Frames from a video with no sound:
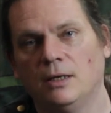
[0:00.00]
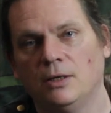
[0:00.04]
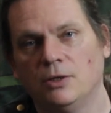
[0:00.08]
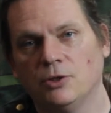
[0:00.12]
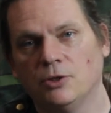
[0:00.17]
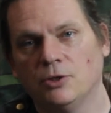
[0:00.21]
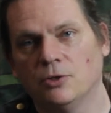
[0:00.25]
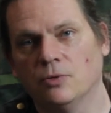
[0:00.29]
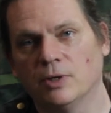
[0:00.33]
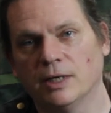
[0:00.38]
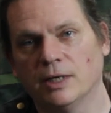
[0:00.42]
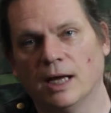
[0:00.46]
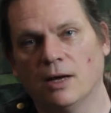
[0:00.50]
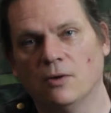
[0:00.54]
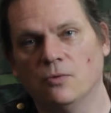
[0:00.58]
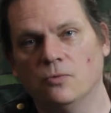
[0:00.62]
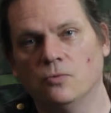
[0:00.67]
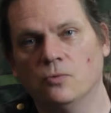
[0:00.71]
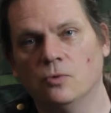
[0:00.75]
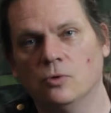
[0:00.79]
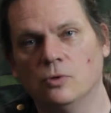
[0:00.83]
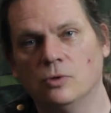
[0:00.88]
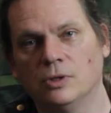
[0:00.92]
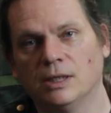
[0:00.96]
sorting out
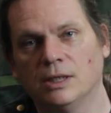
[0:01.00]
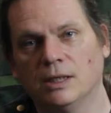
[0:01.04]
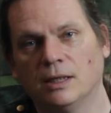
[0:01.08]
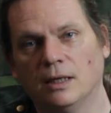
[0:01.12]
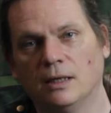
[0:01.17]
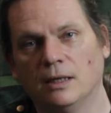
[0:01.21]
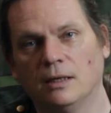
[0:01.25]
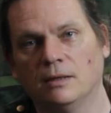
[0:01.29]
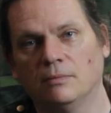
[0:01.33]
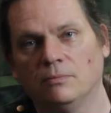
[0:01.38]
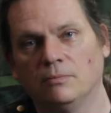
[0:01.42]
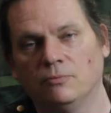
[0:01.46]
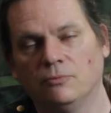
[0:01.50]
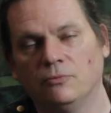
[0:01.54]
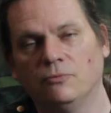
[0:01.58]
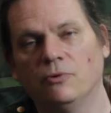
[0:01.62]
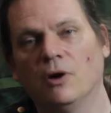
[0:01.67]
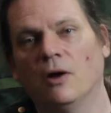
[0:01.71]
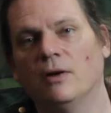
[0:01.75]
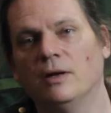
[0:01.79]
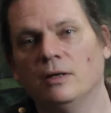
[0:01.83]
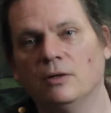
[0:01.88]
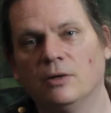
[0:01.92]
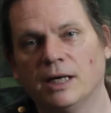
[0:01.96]
water,
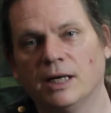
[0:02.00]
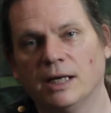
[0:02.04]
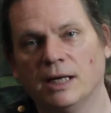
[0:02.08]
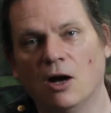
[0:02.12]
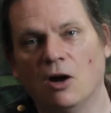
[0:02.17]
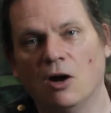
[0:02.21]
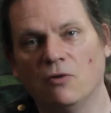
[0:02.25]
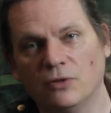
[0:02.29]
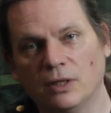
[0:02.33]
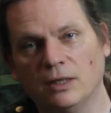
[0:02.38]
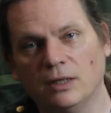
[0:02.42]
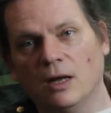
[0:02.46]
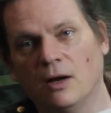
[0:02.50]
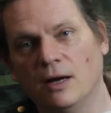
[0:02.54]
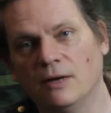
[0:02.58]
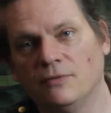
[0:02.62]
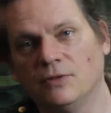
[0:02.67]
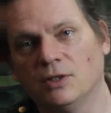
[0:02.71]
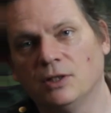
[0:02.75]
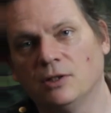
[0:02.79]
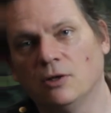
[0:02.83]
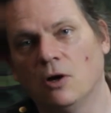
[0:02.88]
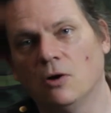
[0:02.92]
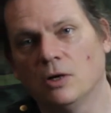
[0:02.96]
looking after
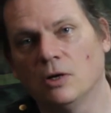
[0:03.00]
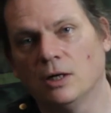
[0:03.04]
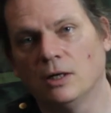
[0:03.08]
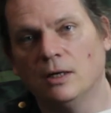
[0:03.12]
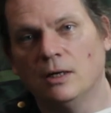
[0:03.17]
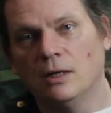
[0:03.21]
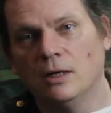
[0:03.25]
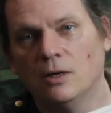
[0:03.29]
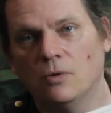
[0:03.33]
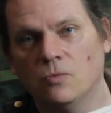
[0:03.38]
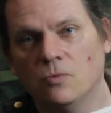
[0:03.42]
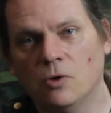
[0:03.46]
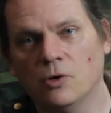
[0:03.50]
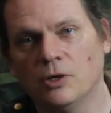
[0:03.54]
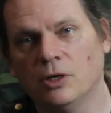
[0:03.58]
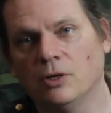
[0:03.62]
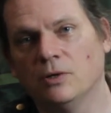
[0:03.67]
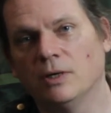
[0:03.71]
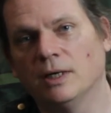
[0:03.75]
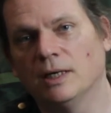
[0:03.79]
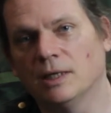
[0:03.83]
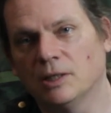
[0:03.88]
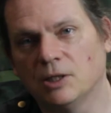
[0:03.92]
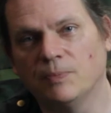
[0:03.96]
livestock, what you
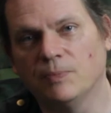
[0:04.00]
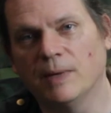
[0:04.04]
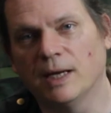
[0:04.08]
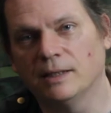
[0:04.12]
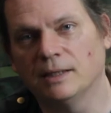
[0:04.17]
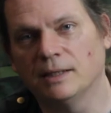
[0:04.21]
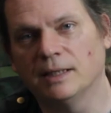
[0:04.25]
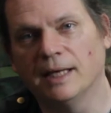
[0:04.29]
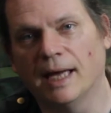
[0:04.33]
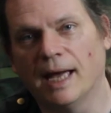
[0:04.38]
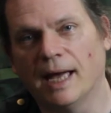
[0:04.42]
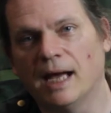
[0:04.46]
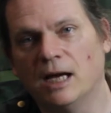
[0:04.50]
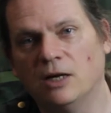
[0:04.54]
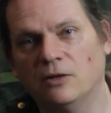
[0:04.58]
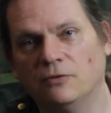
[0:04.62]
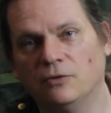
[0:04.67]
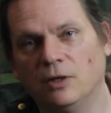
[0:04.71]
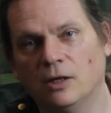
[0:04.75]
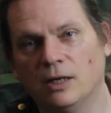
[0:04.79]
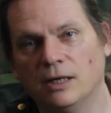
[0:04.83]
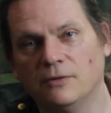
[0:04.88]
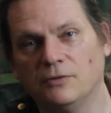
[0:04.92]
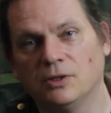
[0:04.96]
can expect to get out
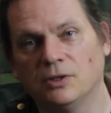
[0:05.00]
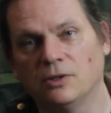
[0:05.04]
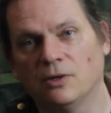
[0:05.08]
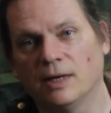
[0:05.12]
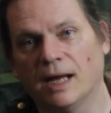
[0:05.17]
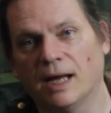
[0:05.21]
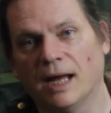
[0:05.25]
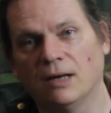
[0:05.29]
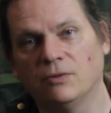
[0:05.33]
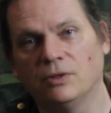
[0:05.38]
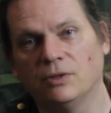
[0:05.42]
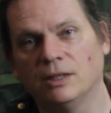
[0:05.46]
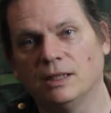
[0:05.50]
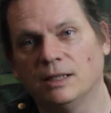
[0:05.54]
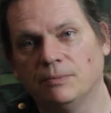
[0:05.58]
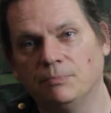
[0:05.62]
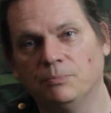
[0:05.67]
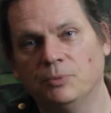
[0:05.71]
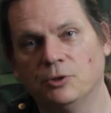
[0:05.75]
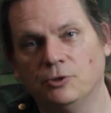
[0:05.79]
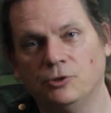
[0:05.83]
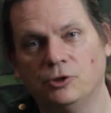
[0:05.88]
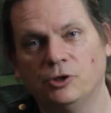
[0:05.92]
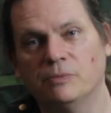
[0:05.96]
of livestock, how to
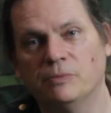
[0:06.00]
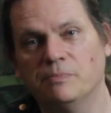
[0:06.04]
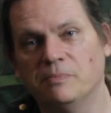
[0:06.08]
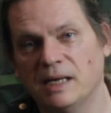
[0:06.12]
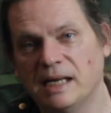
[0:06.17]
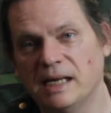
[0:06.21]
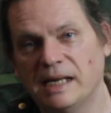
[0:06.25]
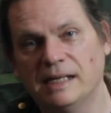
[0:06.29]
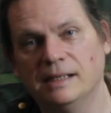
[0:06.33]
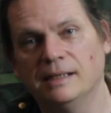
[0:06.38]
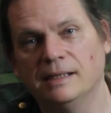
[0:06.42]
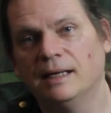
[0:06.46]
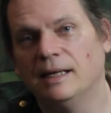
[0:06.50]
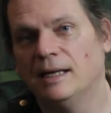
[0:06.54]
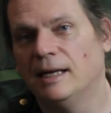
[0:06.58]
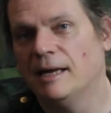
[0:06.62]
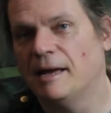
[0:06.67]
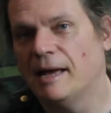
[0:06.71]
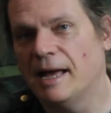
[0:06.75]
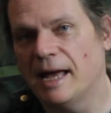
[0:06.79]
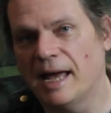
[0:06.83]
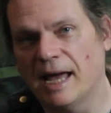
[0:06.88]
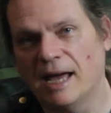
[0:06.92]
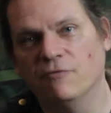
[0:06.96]
butcher meat,
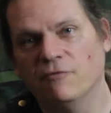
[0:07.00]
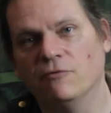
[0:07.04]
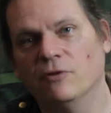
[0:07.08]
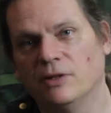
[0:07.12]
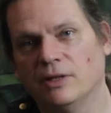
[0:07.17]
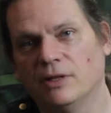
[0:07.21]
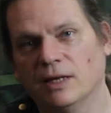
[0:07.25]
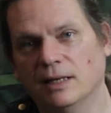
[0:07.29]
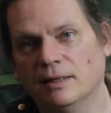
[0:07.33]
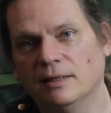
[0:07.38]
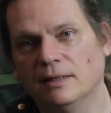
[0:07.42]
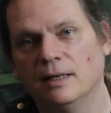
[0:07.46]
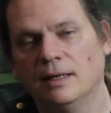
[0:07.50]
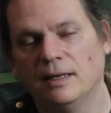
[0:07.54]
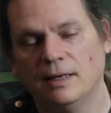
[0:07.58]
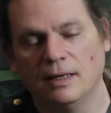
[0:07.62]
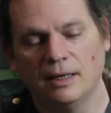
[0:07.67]
everything.